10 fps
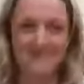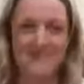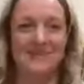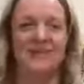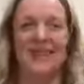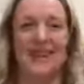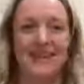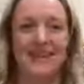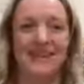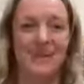Bring the hands
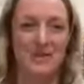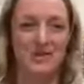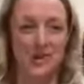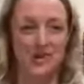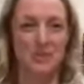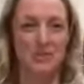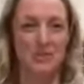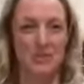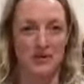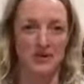into a chest open
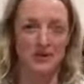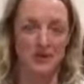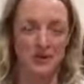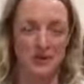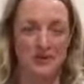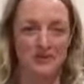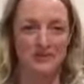or sit up tall.